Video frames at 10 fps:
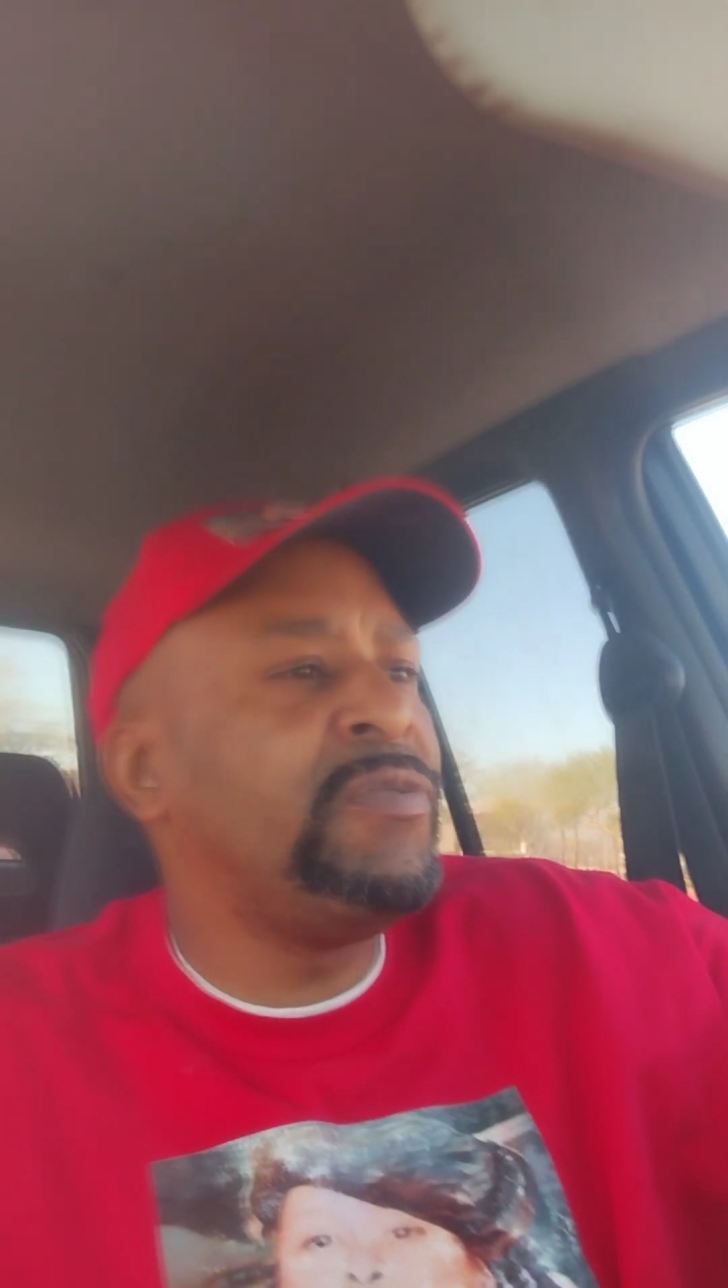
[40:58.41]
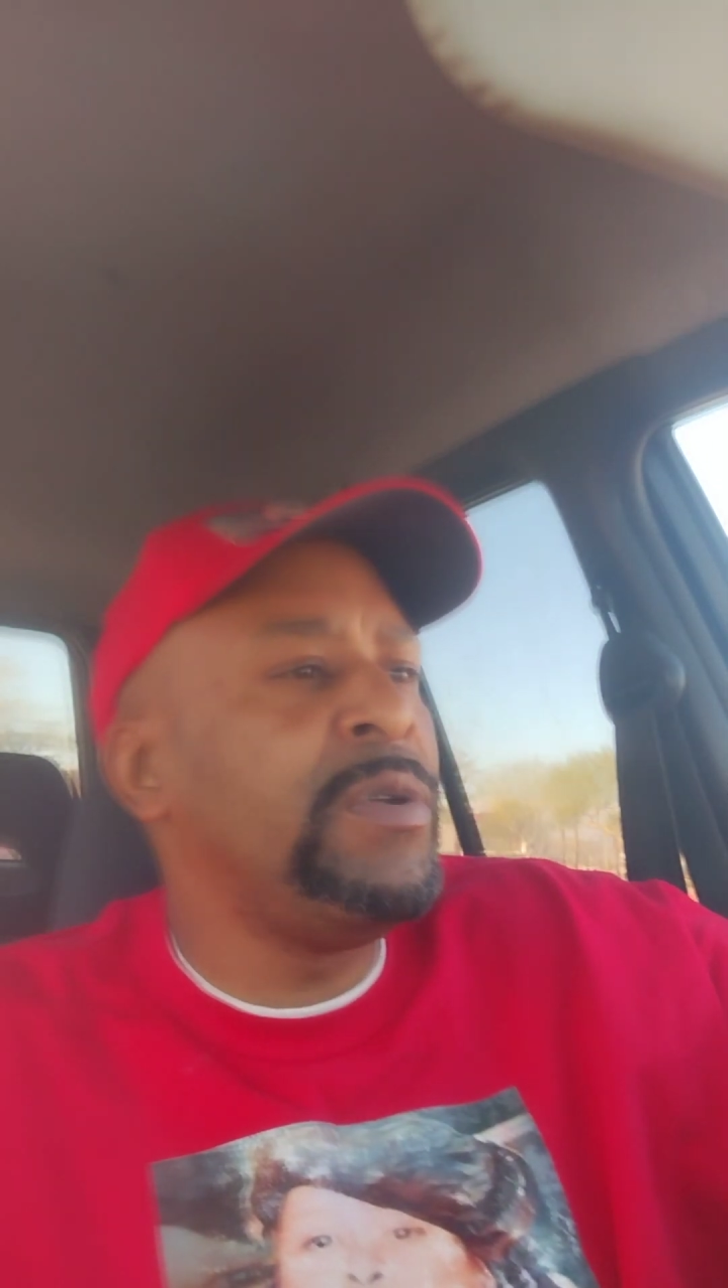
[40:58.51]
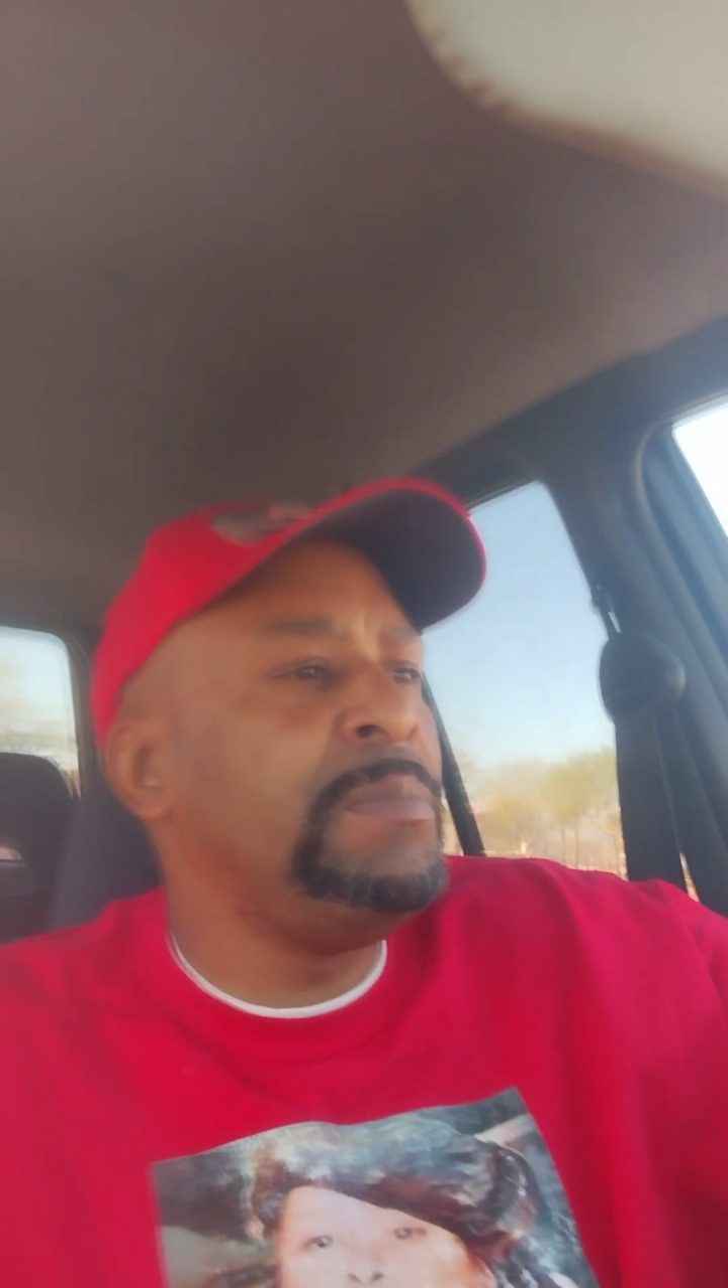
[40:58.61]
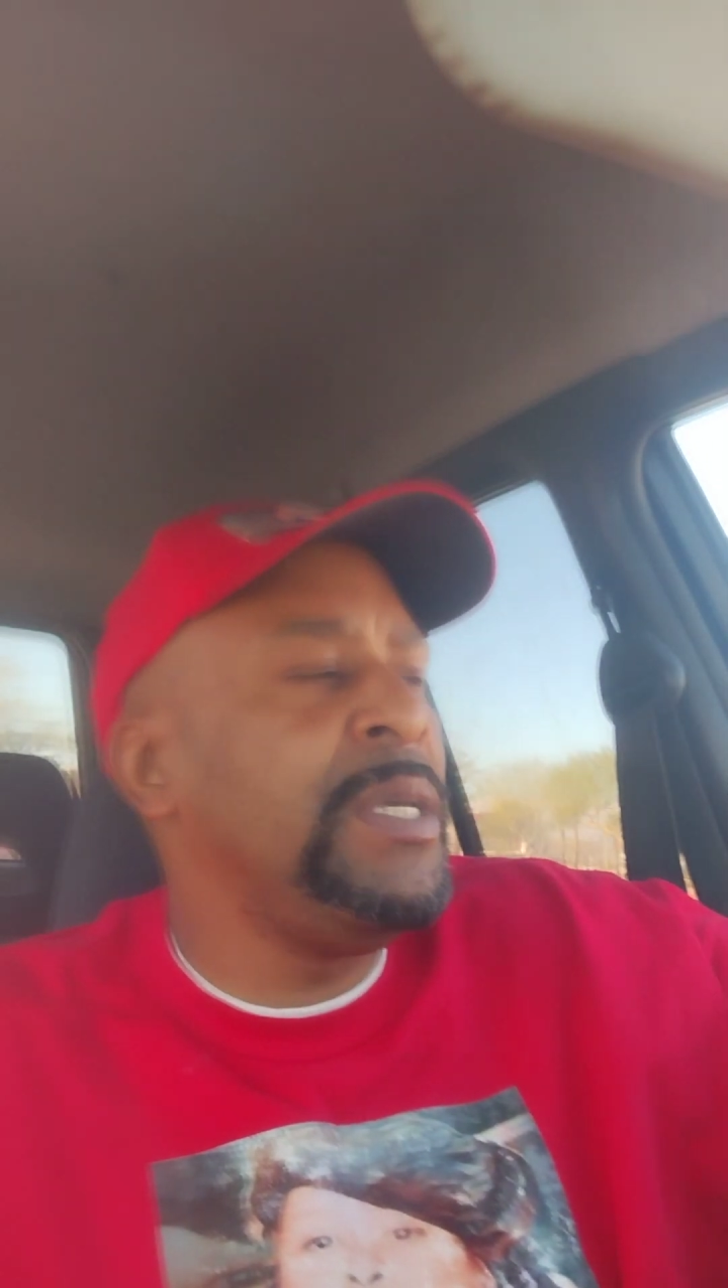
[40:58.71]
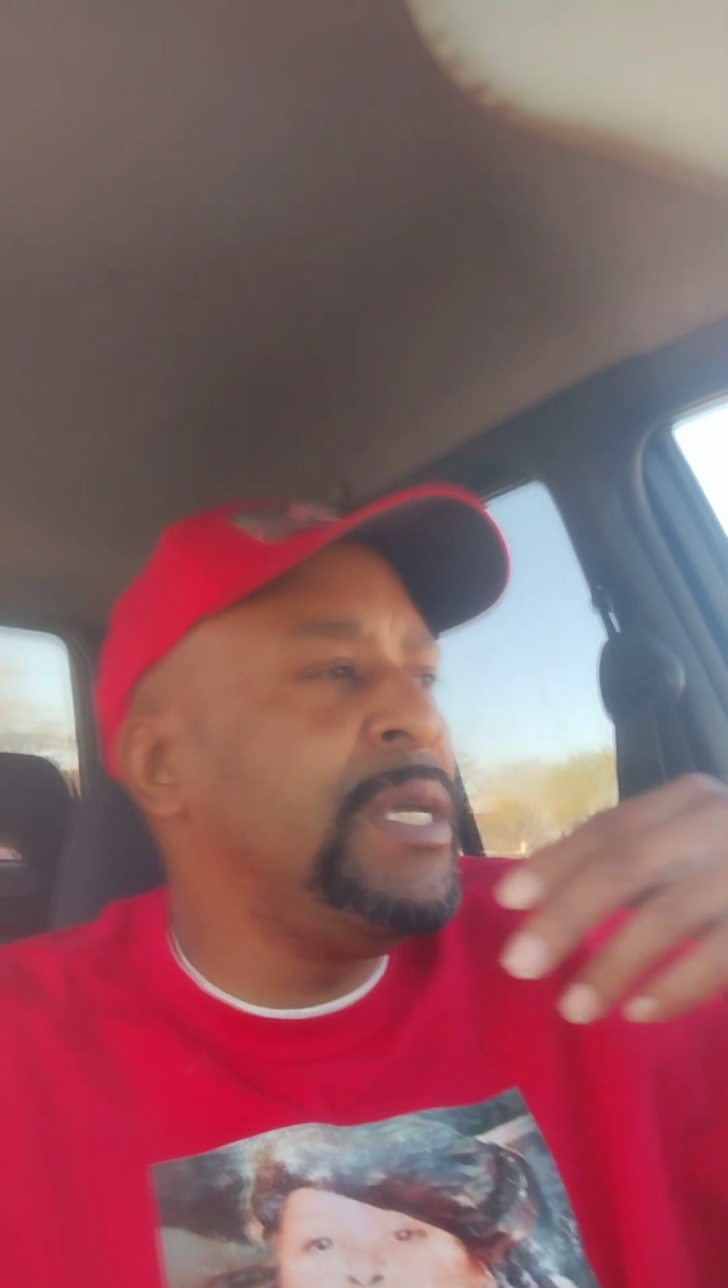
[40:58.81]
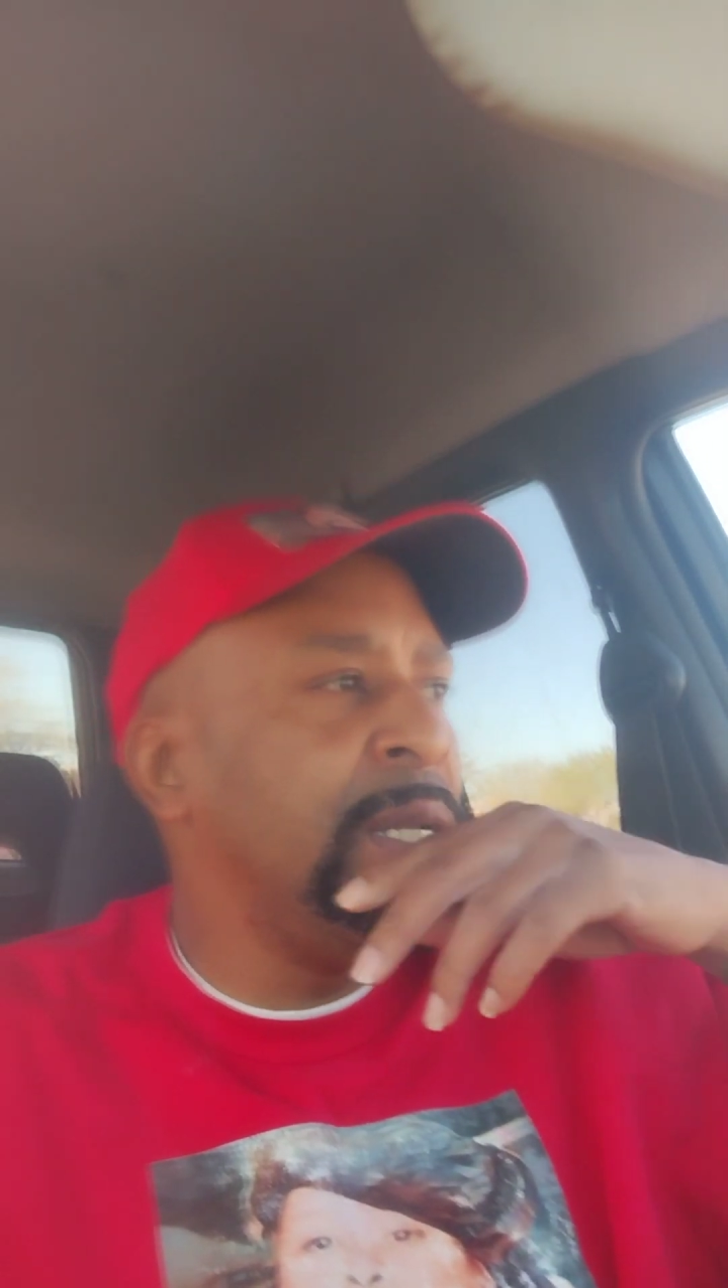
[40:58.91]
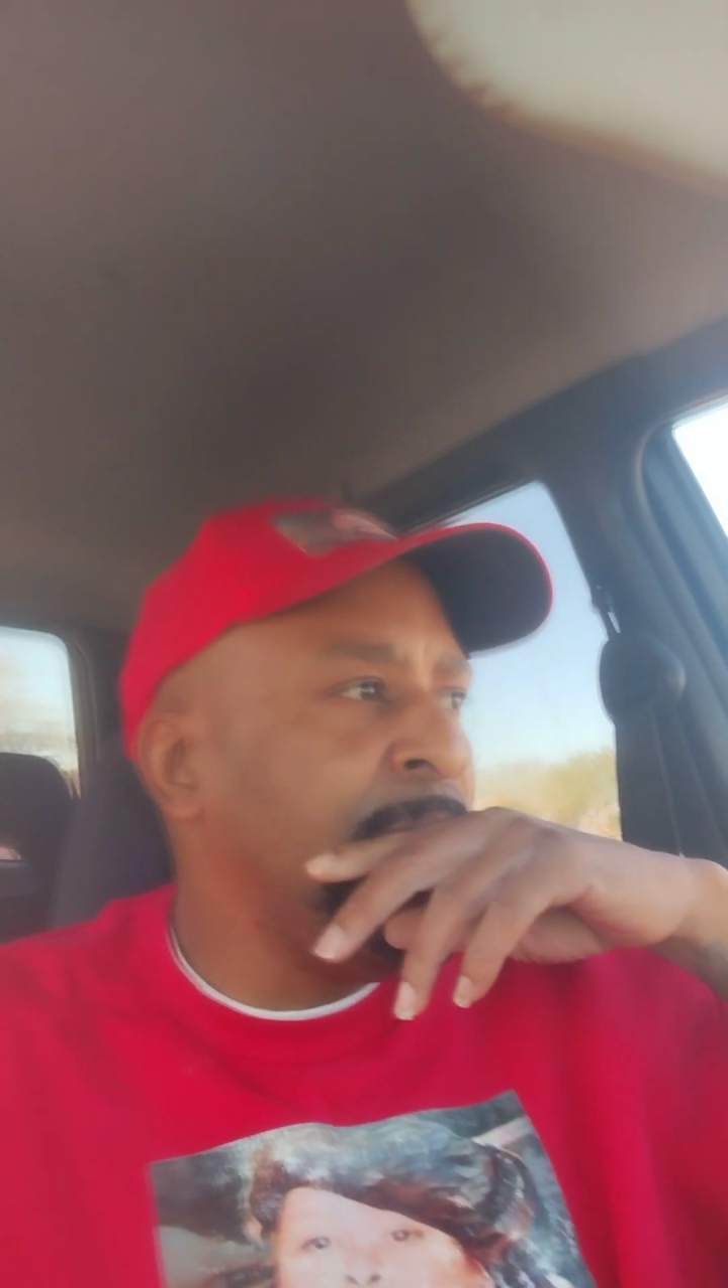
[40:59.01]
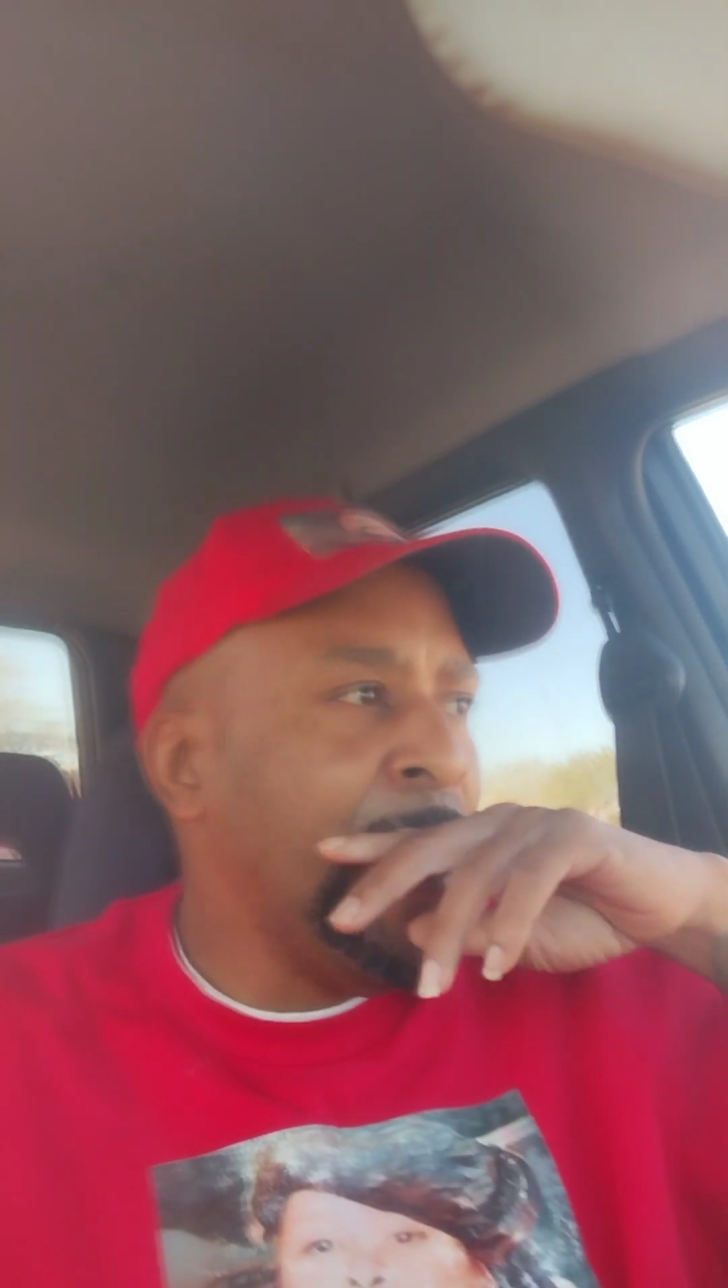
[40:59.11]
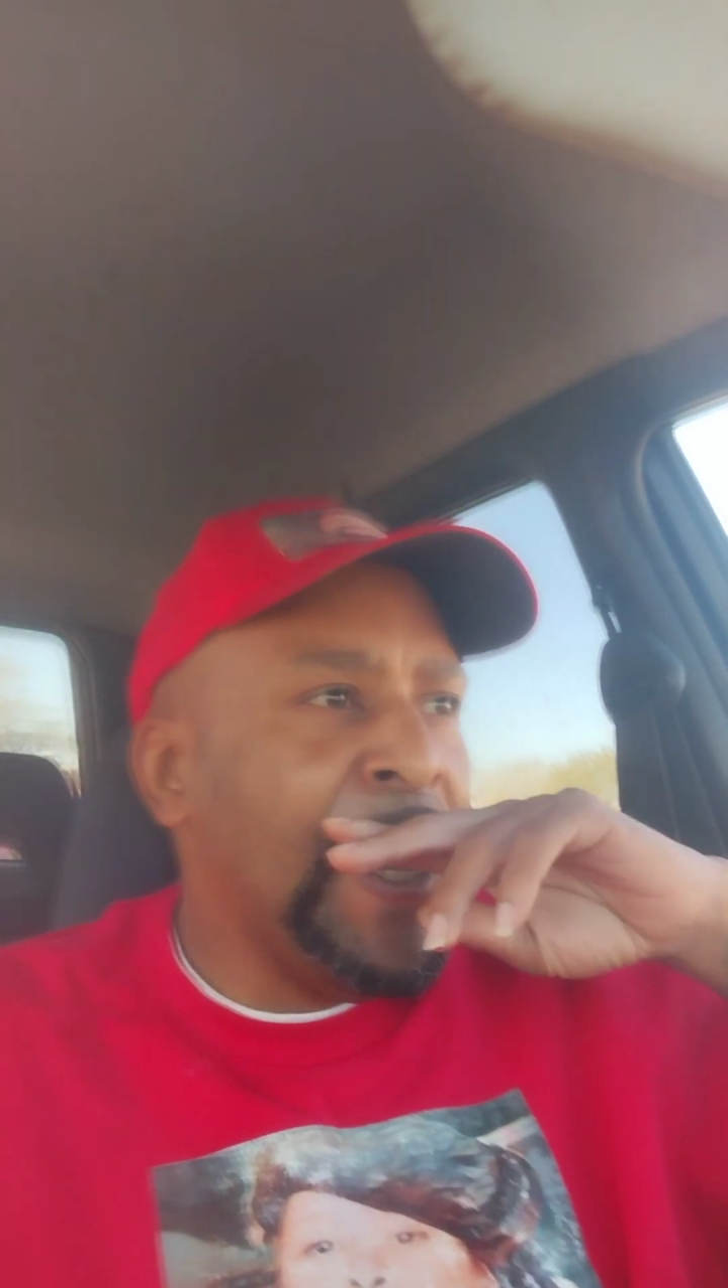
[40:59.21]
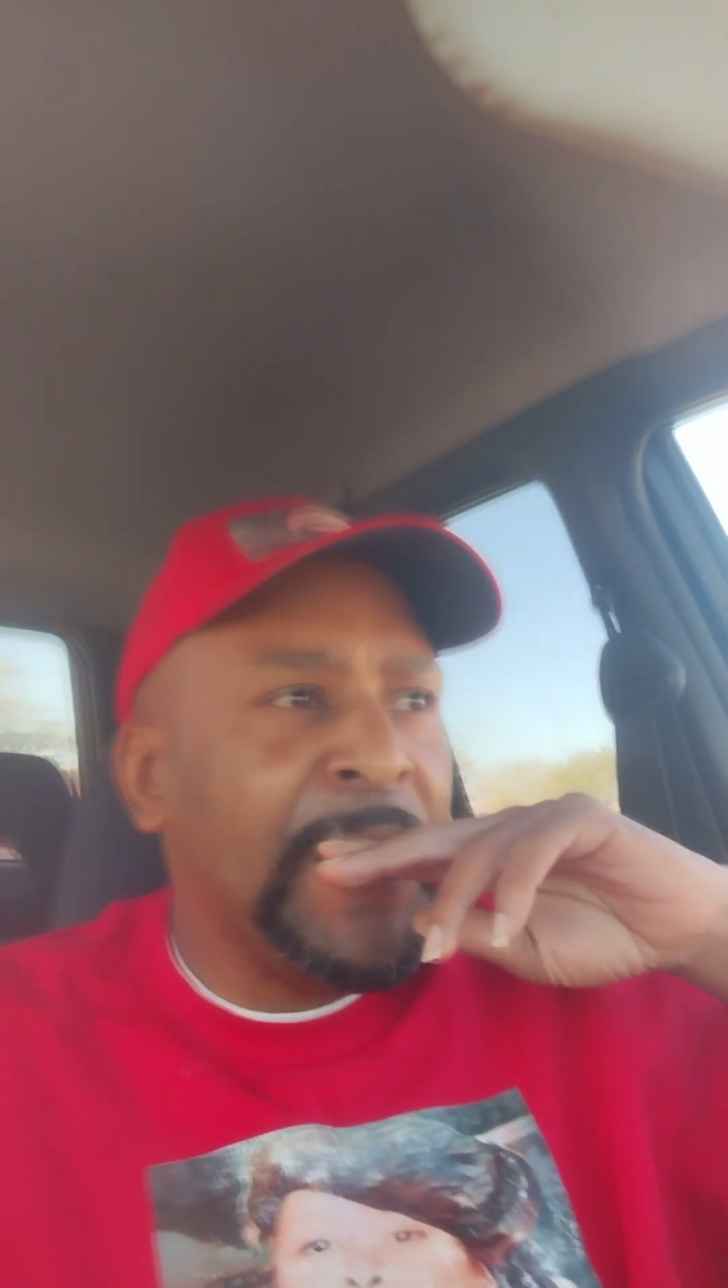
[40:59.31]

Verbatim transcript: from the beginning.